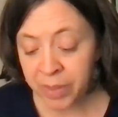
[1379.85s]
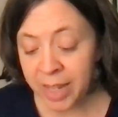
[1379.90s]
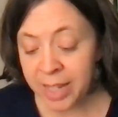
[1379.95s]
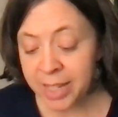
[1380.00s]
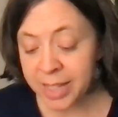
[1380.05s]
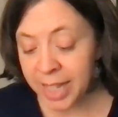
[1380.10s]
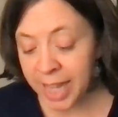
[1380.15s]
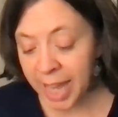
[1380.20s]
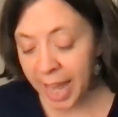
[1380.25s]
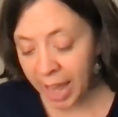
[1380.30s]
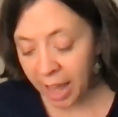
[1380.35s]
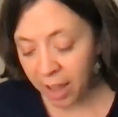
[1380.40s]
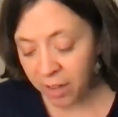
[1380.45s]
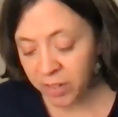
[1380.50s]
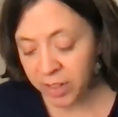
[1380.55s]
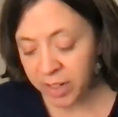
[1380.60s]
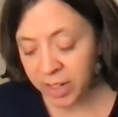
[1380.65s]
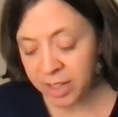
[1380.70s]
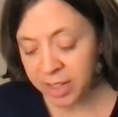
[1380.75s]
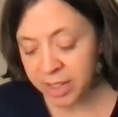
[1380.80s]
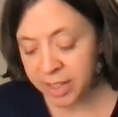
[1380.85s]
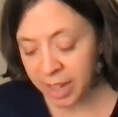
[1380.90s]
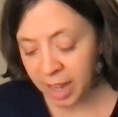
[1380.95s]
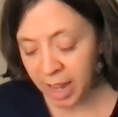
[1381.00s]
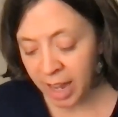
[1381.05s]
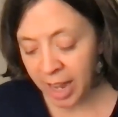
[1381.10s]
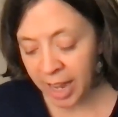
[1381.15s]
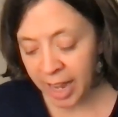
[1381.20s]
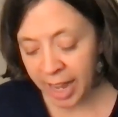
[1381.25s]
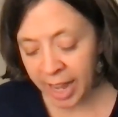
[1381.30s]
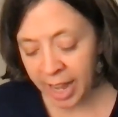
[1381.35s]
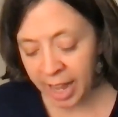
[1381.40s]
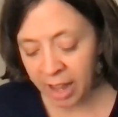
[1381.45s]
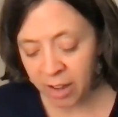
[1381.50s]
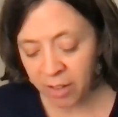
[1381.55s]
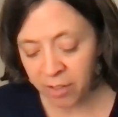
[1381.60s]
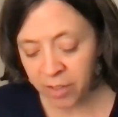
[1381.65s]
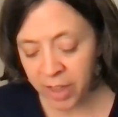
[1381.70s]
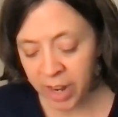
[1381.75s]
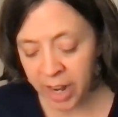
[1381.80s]
is the evidence I
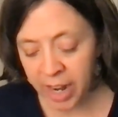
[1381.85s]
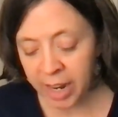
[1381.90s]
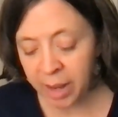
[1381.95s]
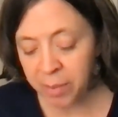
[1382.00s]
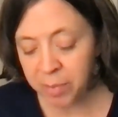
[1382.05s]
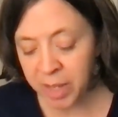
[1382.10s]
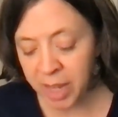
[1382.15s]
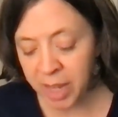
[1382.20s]
have that I am